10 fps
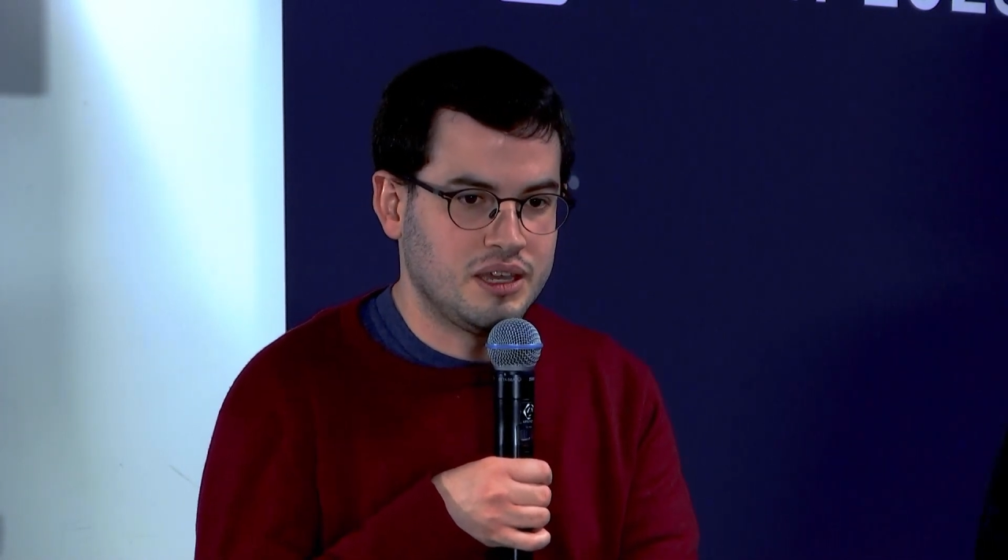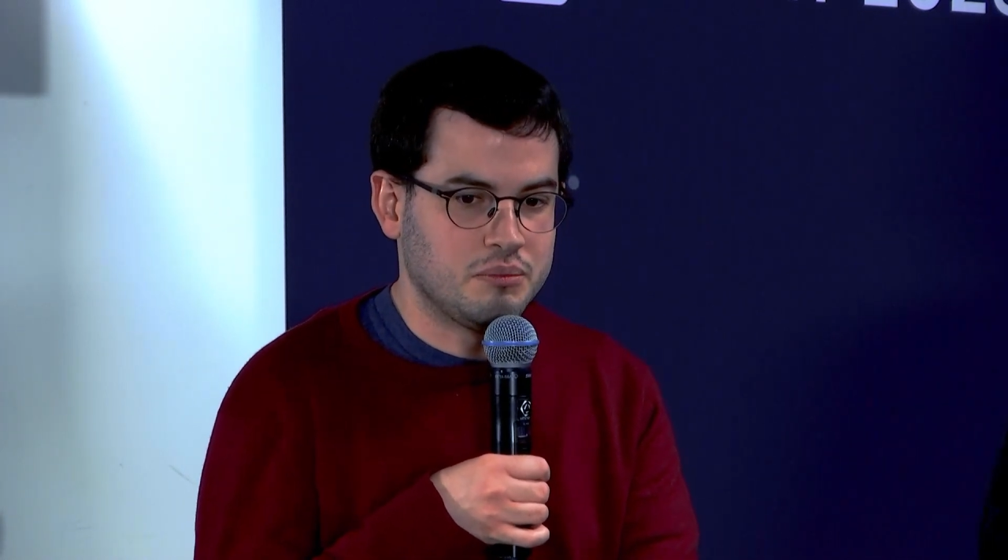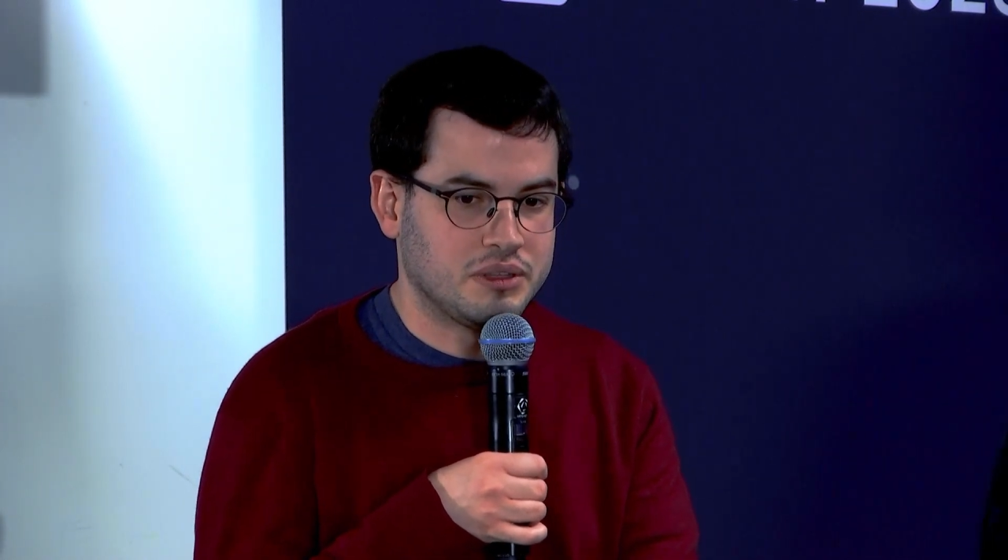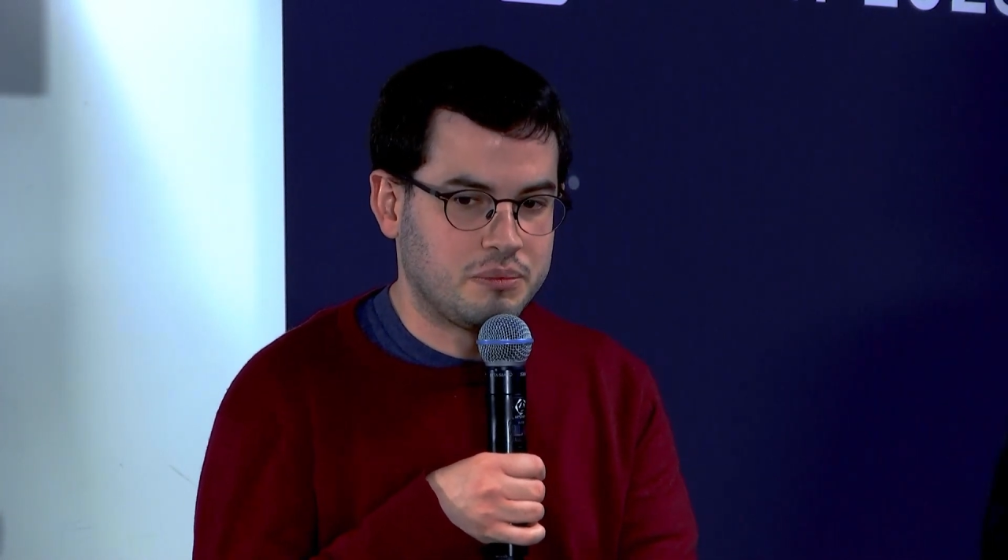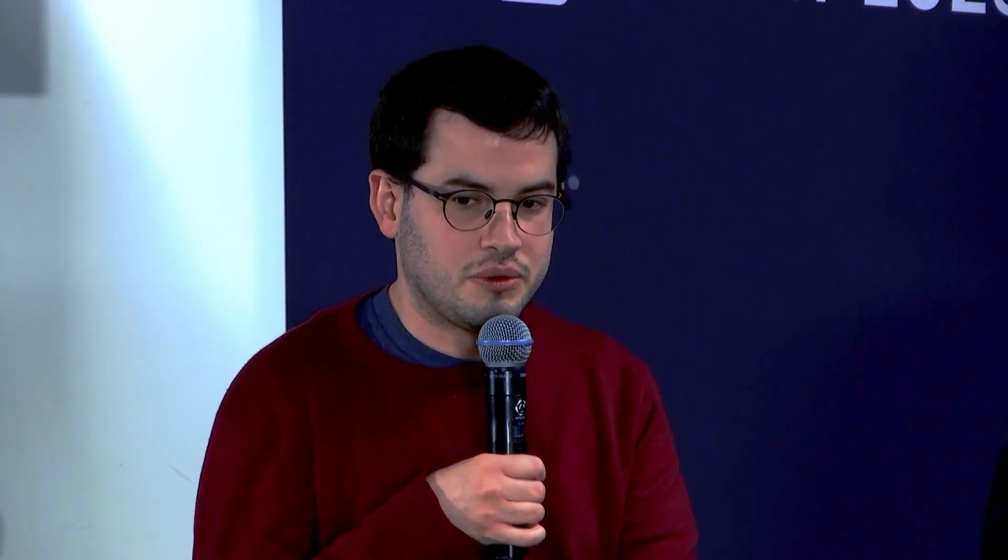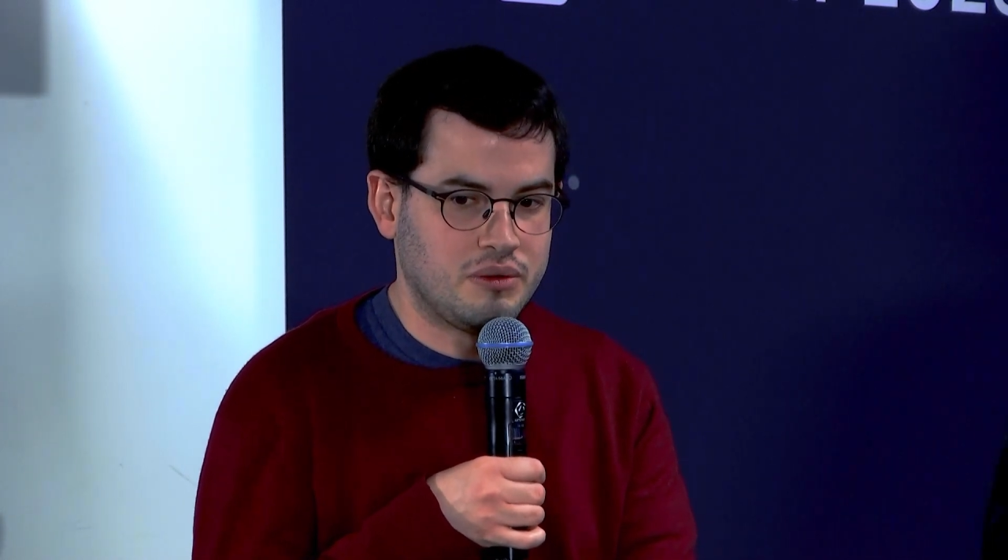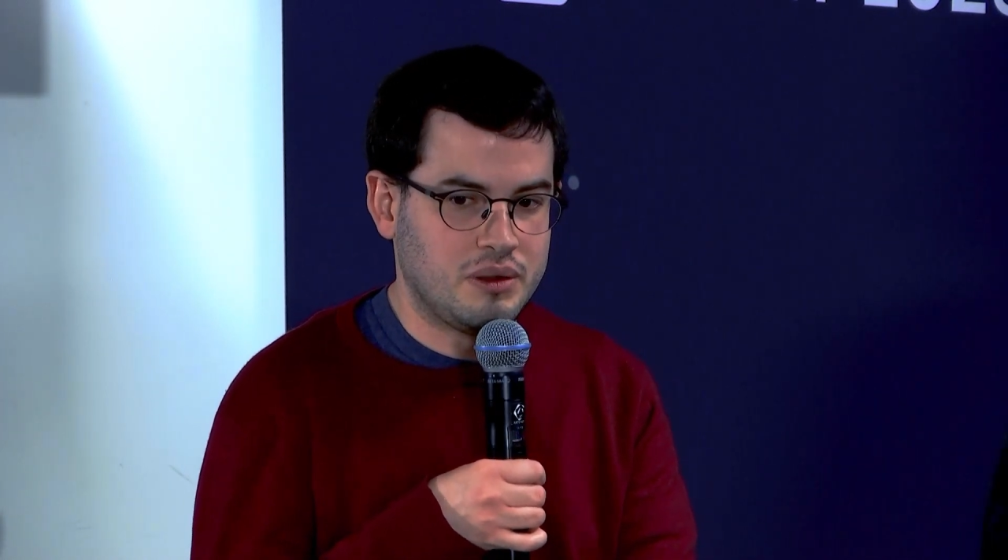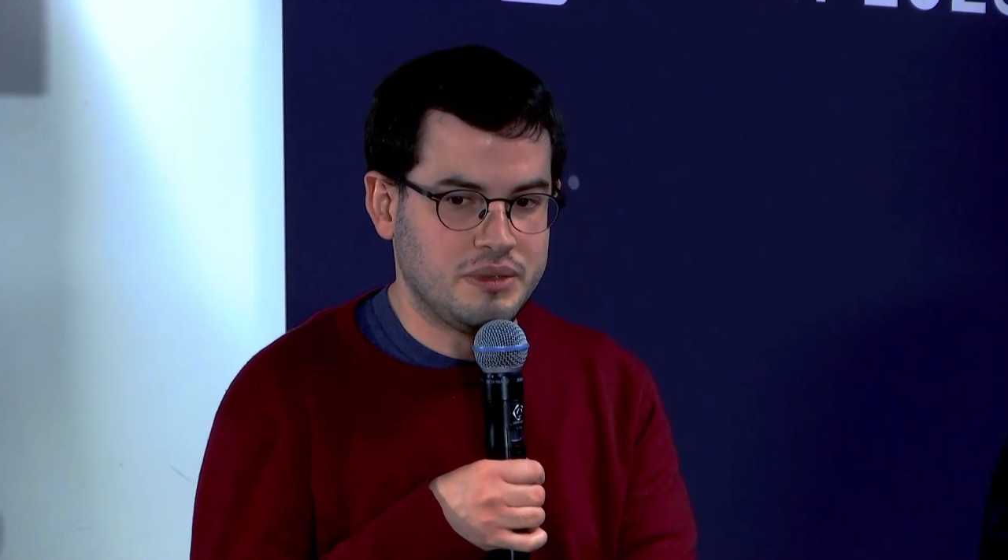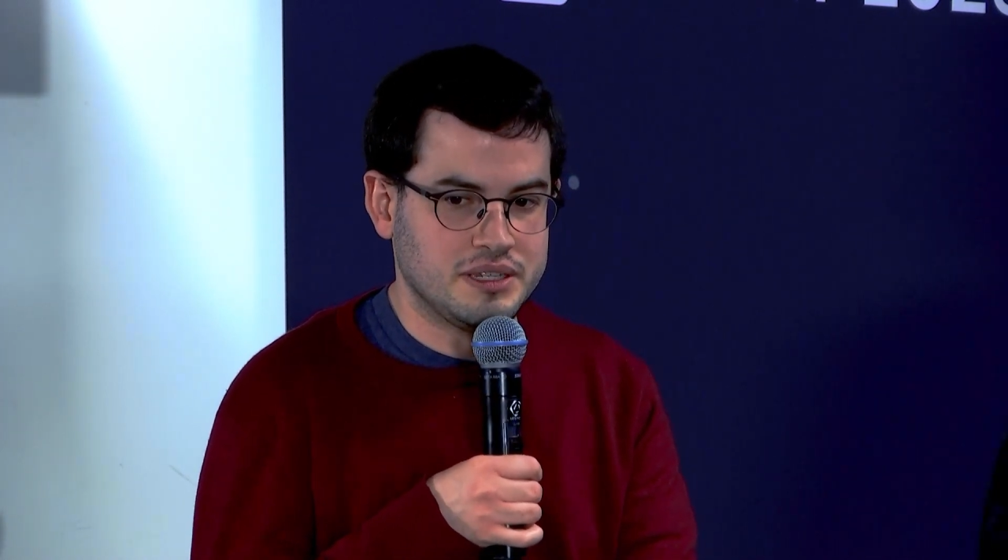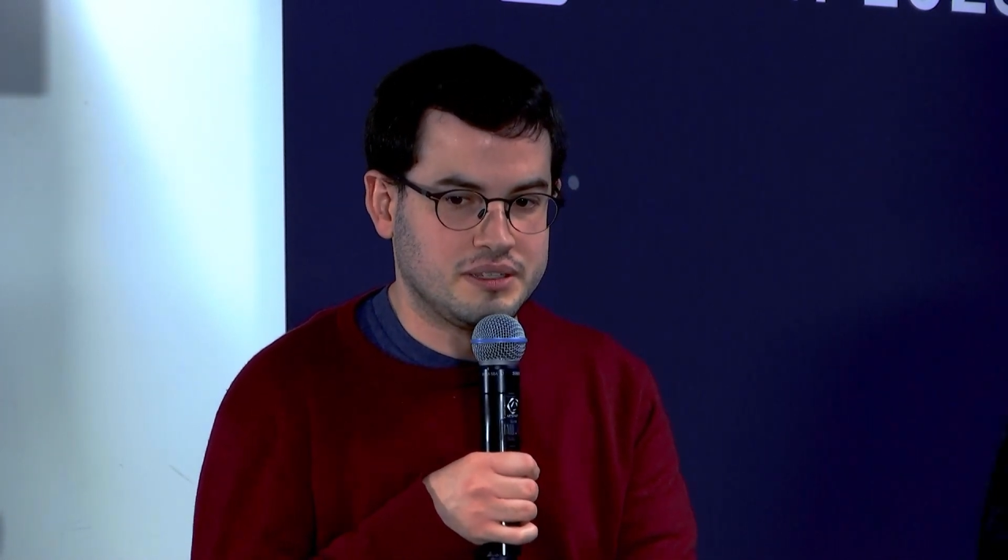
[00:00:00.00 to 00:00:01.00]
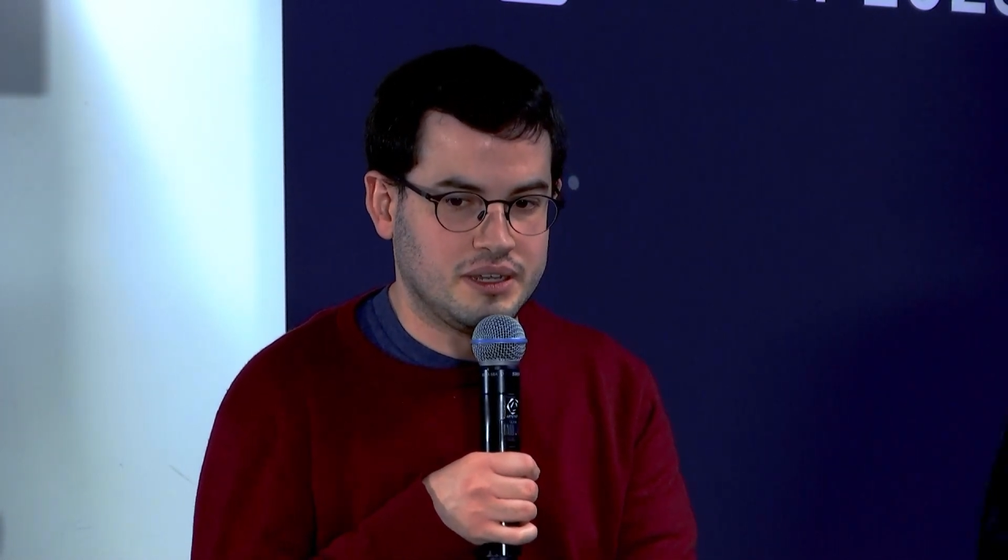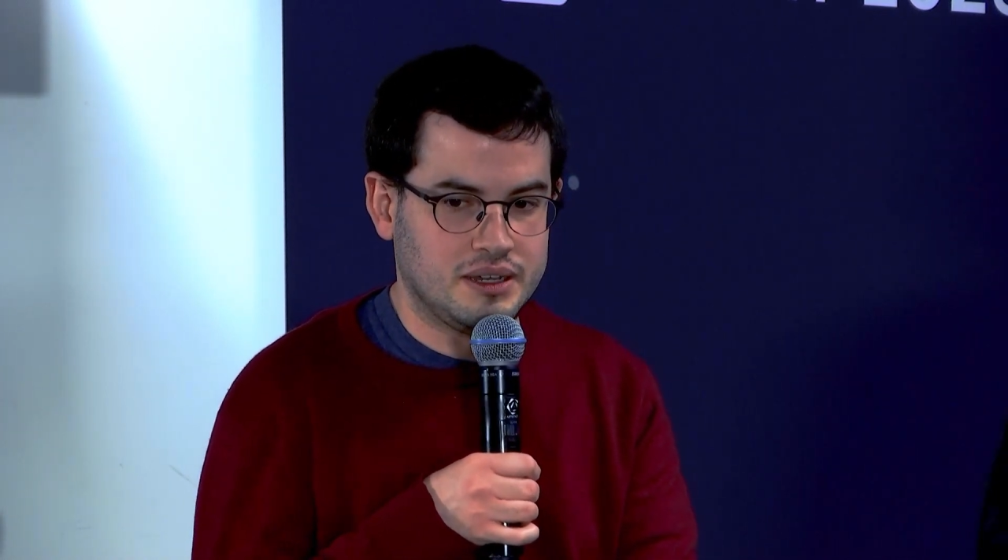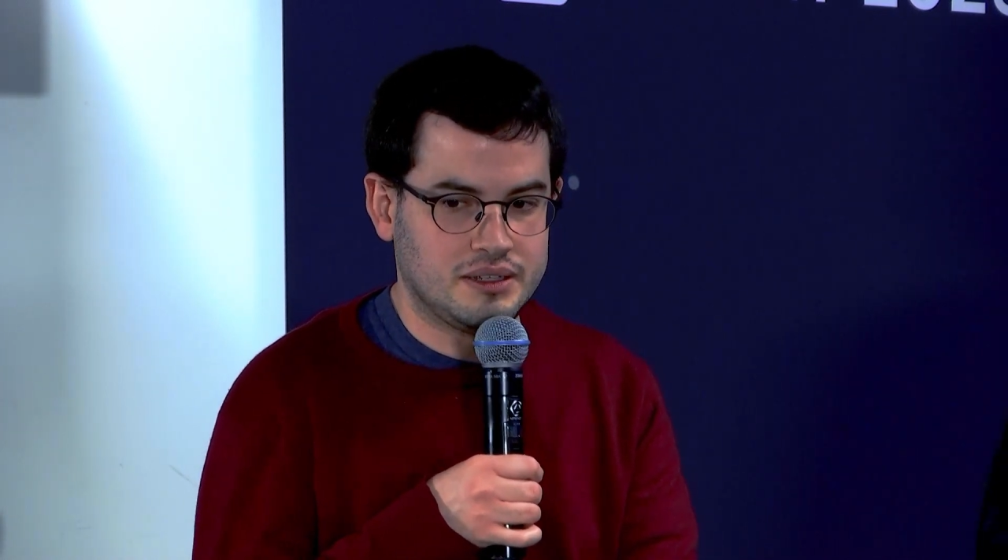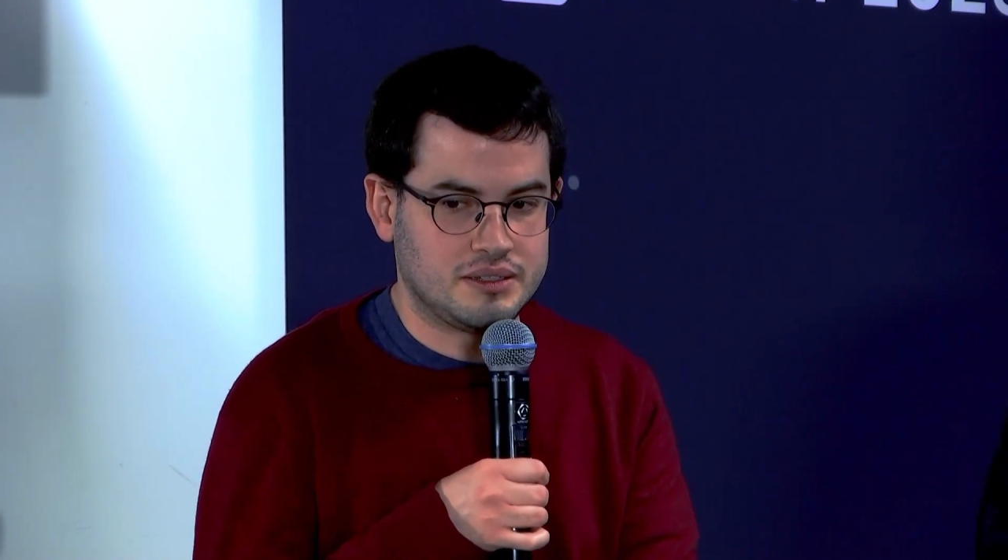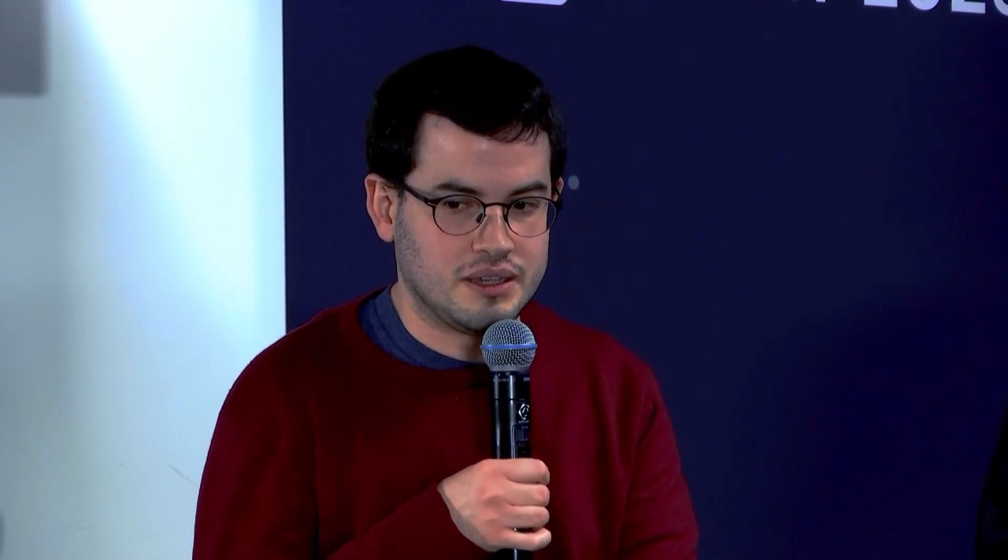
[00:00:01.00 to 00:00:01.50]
But the problem is that,